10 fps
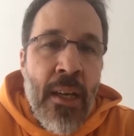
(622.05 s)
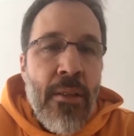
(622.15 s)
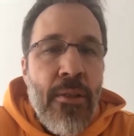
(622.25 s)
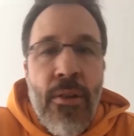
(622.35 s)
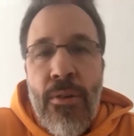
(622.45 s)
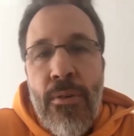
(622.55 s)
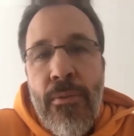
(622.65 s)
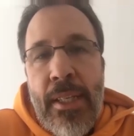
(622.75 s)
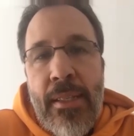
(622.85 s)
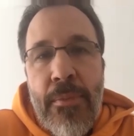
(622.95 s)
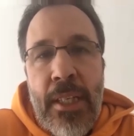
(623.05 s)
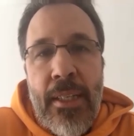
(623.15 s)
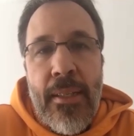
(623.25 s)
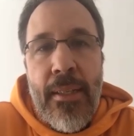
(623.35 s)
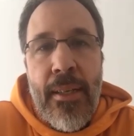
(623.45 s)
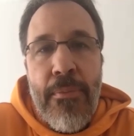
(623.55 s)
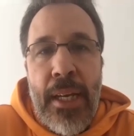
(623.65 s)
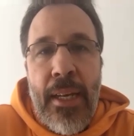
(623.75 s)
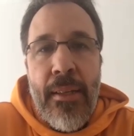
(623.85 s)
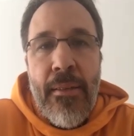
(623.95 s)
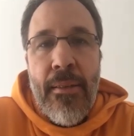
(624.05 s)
No, it's something that I plan